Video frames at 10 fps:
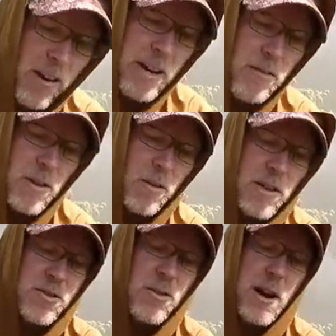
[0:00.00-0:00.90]
green with
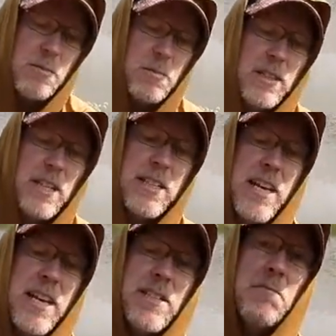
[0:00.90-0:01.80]
orange stripes, but they
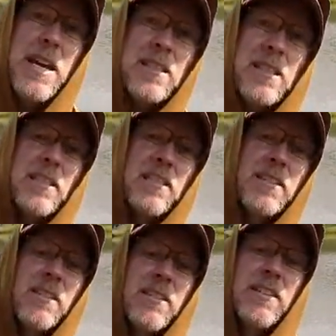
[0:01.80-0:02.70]
taste amazing.
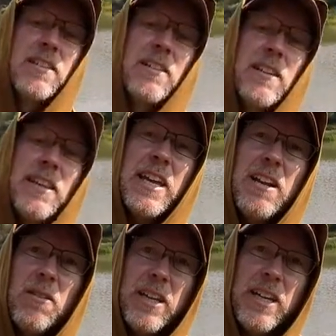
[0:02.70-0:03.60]
And they
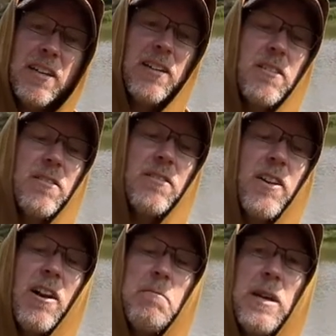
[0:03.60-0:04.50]
don't get
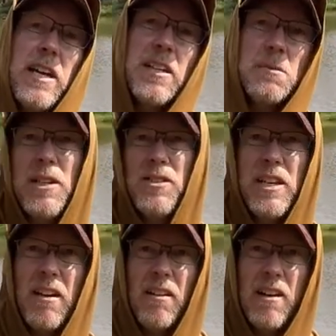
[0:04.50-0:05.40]
very big,
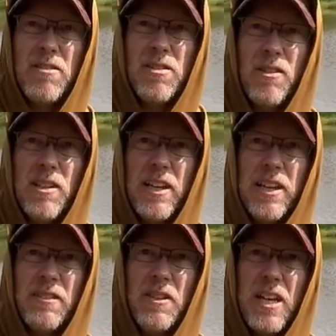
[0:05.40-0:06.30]
especially here in Arizona.
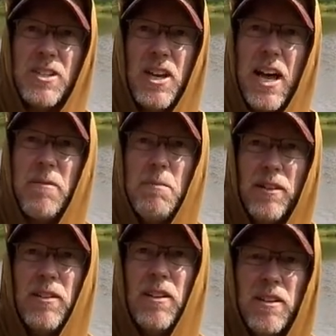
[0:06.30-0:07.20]
Like if you catch a half
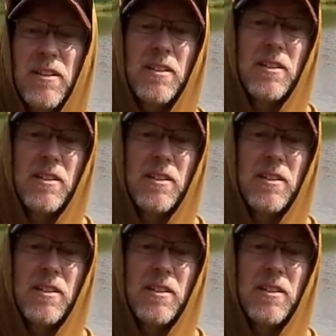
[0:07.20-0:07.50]
pounder,